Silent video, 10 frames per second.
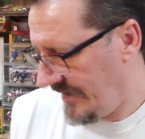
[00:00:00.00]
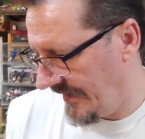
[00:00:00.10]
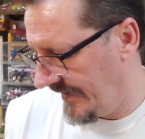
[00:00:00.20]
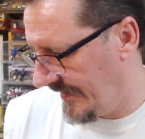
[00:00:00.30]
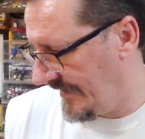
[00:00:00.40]

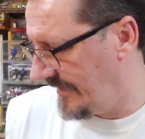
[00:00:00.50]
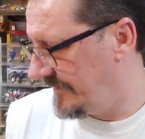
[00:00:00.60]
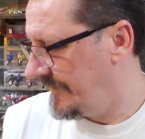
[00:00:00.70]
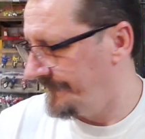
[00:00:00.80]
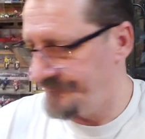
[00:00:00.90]

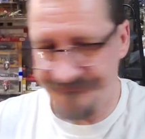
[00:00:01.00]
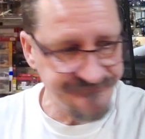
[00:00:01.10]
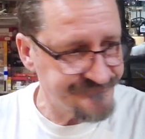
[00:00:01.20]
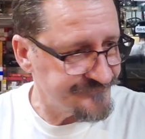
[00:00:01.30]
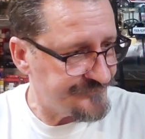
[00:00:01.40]
And
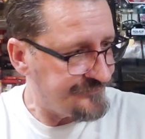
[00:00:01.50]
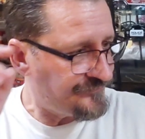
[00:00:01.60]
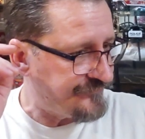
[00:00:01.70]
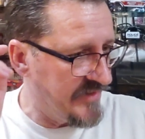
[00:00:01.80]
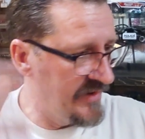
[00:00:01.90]

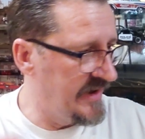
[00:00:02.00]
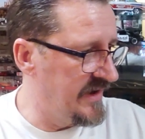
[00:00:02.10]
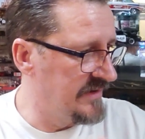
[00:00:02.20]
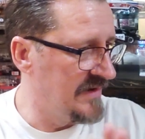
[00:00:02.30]
again,